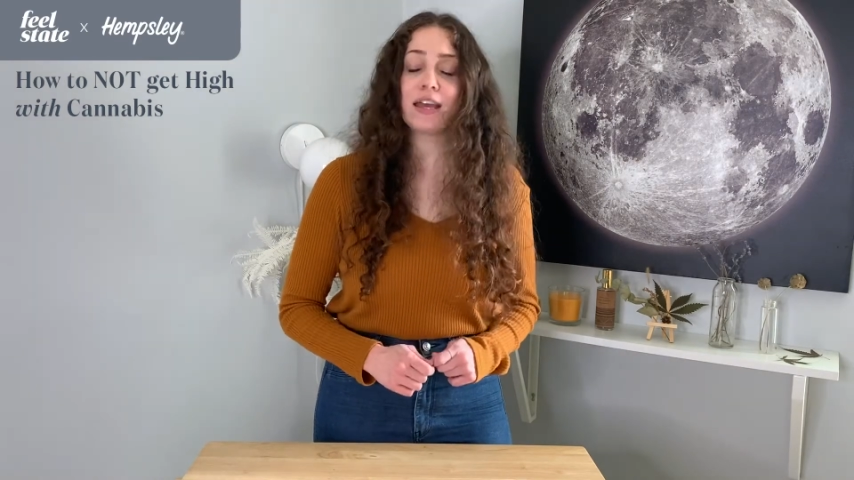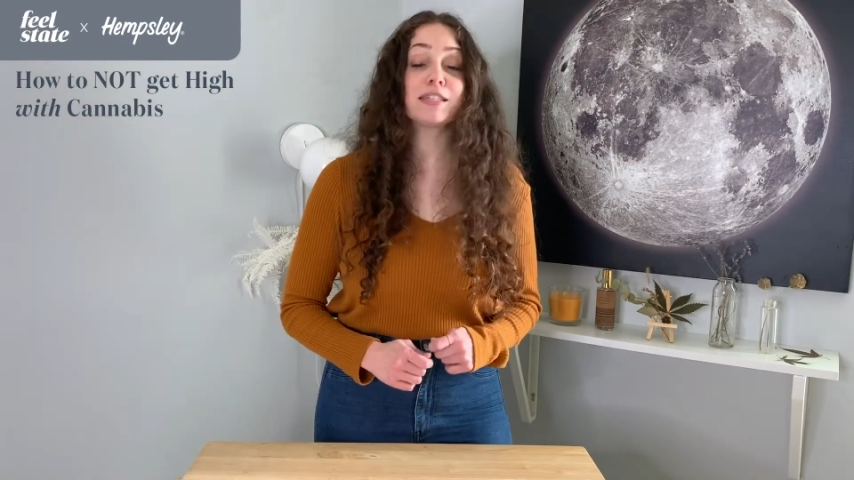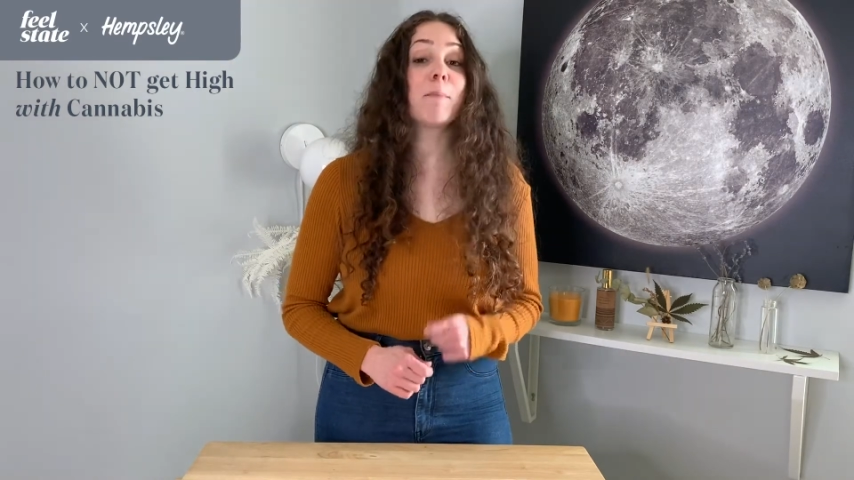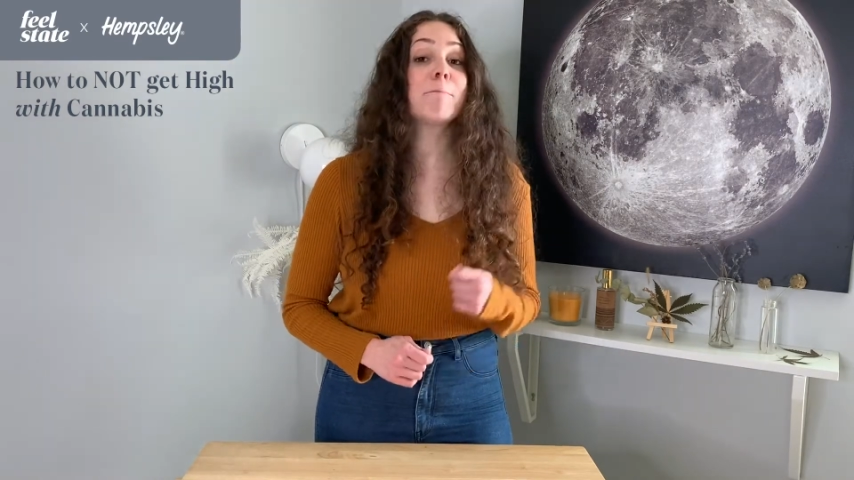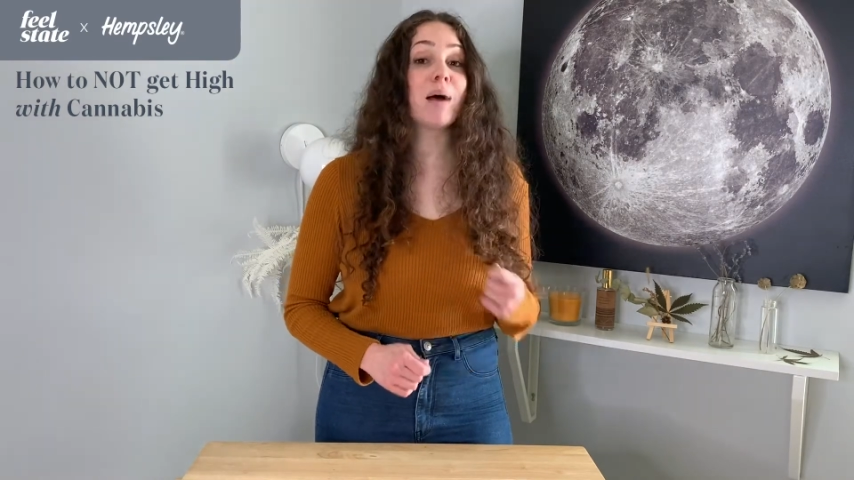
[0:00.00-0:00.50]
is
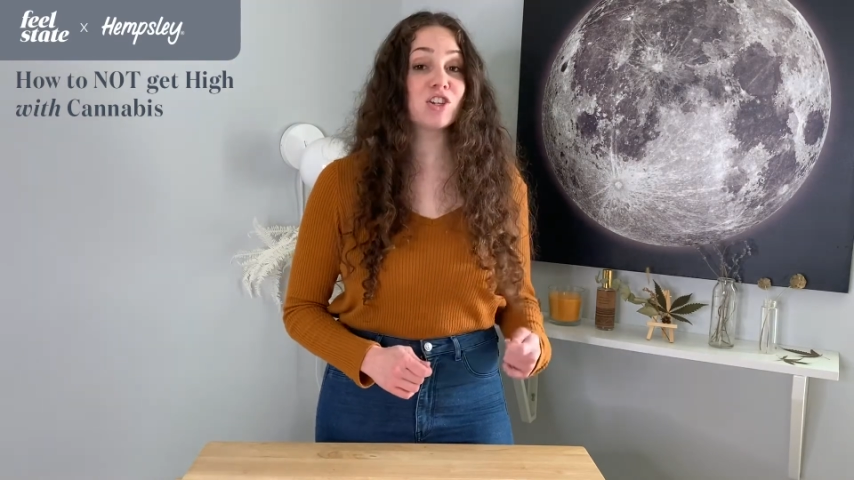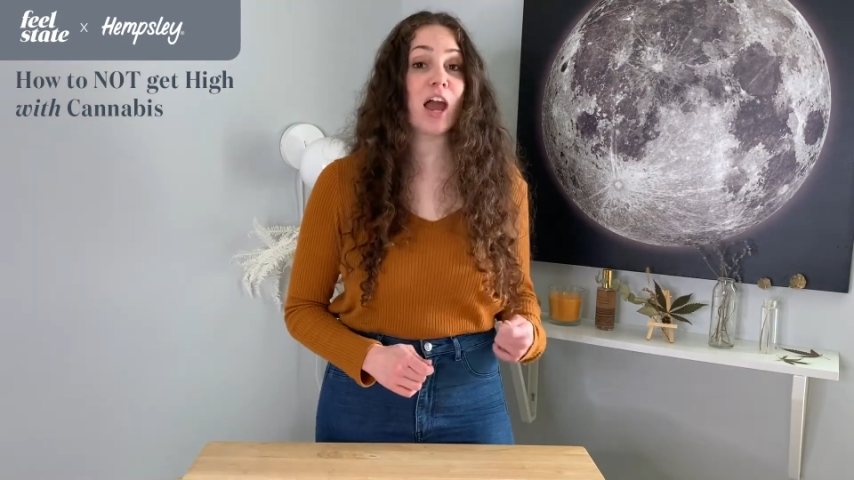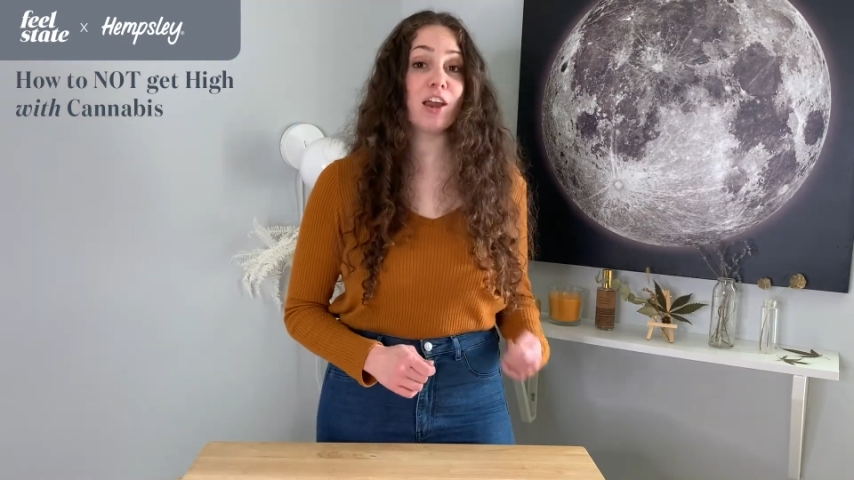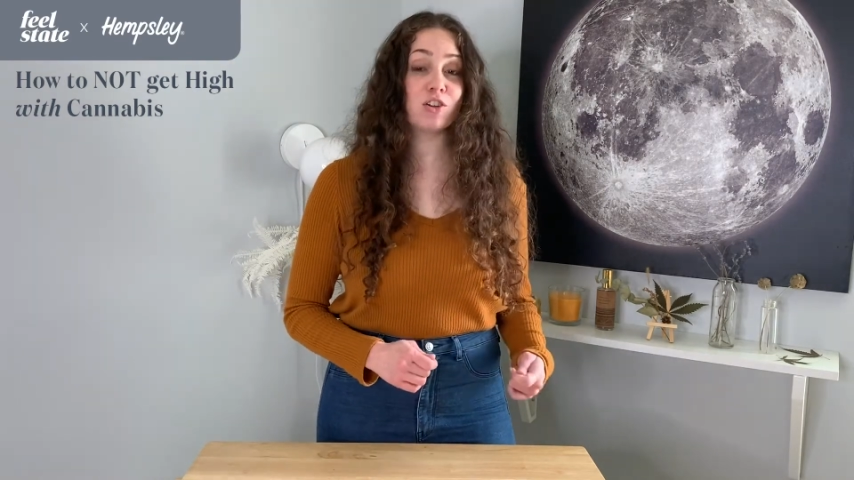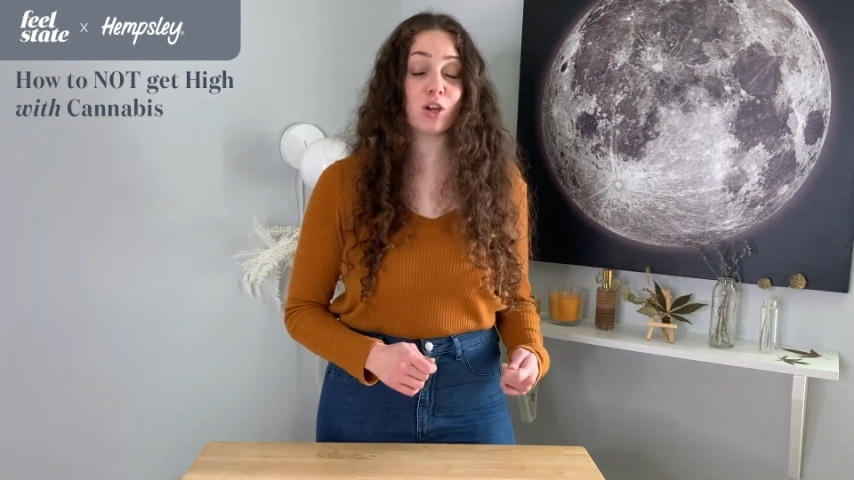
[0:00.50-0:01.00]
a much
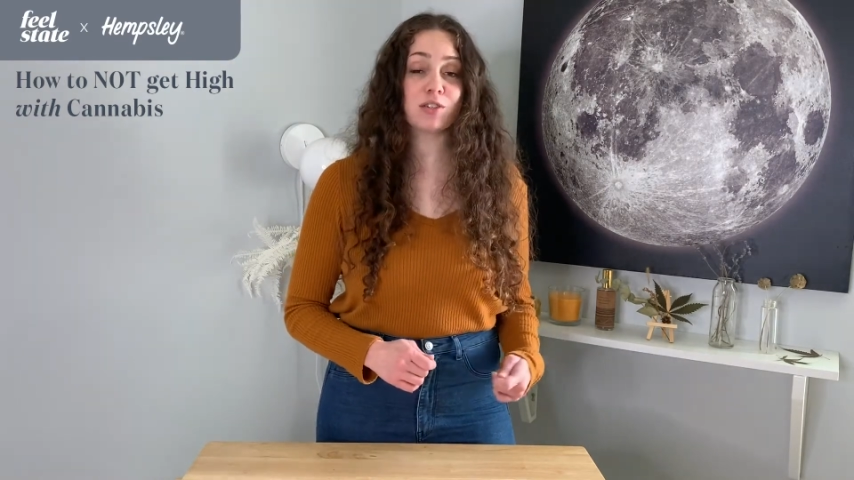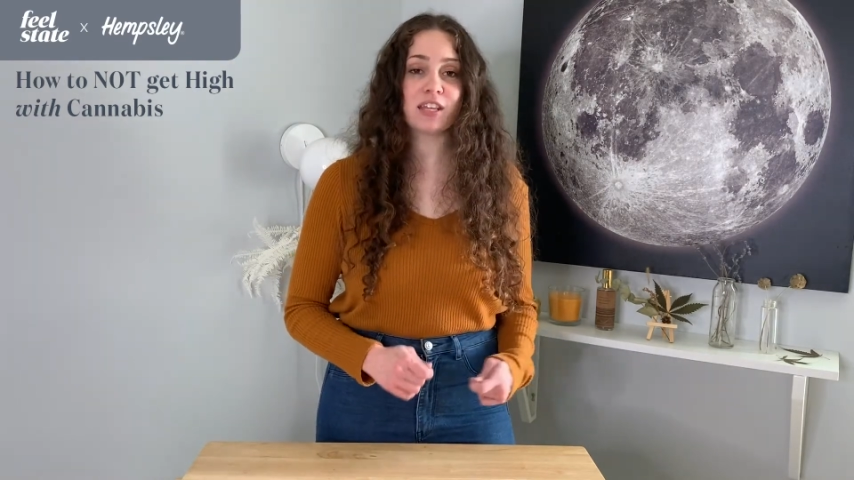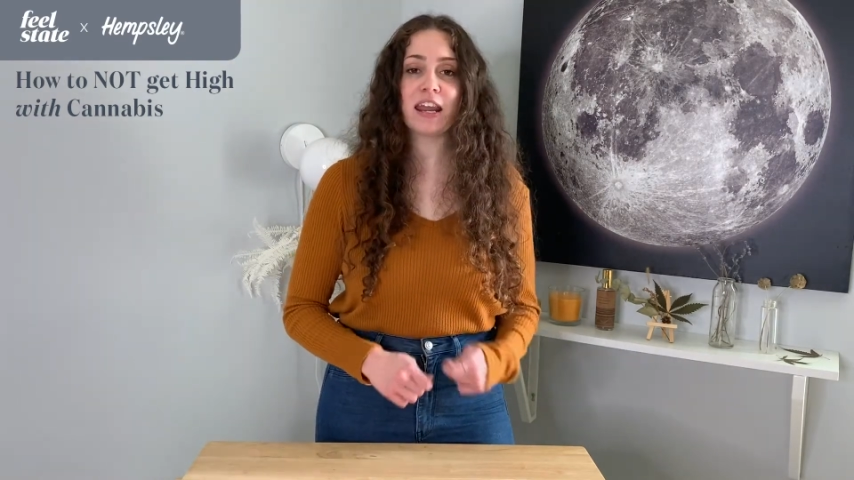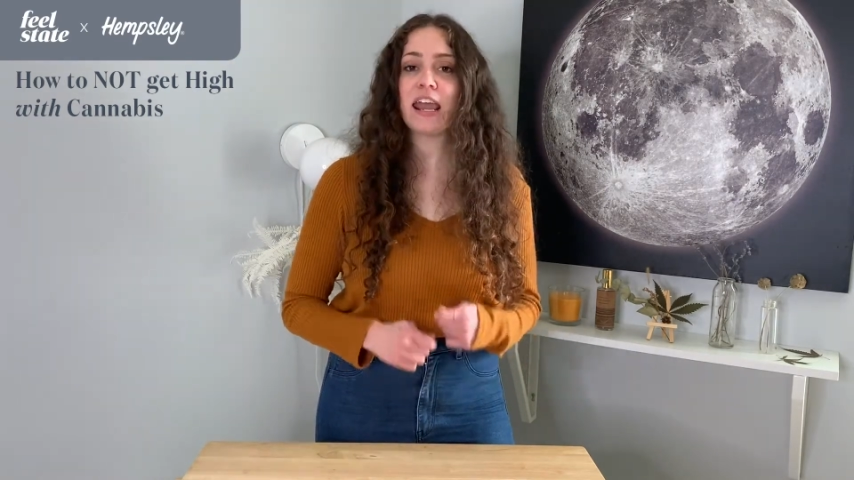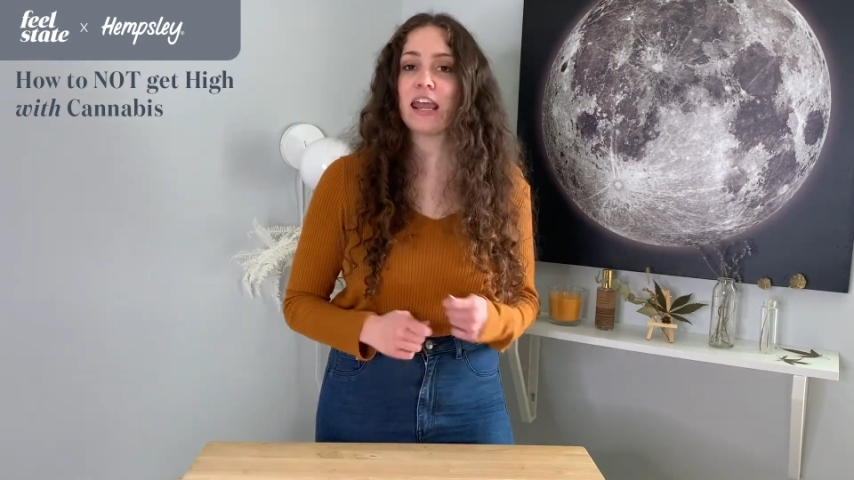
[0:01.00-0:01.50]
higher dose than